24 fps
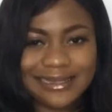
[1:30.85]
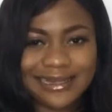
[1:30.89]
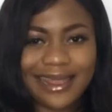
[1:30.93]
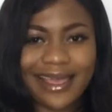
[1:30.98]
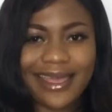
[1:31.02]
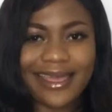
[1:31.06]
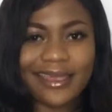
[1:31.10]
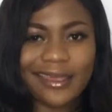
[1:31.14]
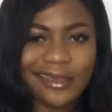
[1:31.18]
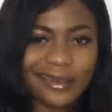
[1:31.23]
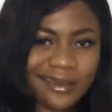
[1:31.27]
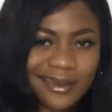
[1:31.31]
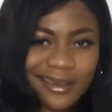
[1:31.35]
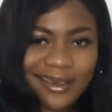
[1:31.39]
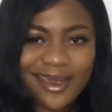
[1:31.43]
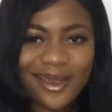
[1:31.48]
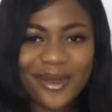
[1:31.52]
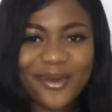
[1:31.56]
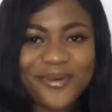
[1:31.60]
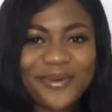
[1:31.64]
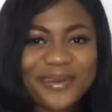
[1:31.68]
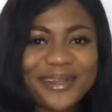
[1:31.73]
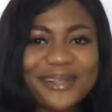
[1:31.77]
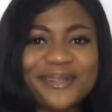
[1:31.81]
Like,
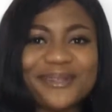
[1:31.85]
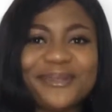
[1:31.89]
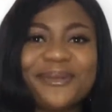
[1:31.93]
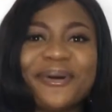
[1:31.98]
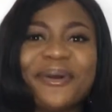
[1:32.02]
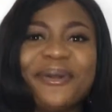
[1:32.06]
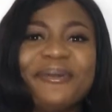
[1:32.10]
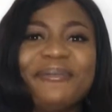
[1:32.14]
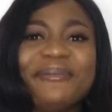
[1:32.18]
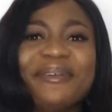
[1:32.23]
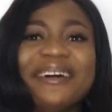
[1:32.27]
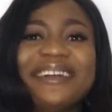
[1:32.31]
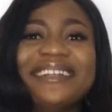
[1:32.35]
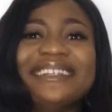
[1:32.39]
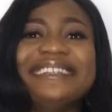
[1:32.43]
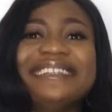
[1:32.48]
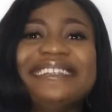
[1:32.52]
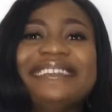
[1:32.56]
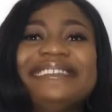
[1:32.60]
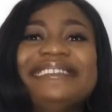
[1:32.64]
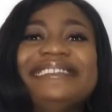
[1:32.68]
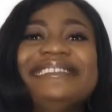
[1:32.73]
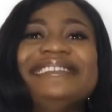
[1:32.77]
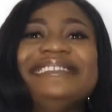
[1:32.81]
we need to talk about
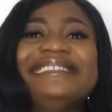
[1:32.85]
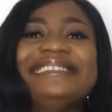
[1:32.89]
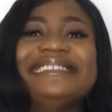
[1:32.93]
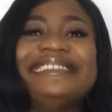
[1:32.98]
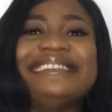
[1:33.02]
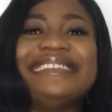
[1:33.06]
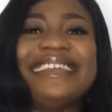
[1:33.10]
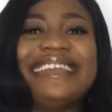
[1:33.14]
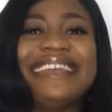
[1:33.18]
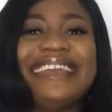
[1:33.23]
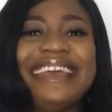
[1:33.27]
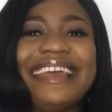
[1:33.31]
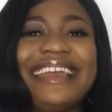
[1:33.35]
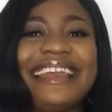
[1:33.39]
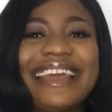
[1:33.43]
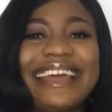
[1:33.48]
this gist here.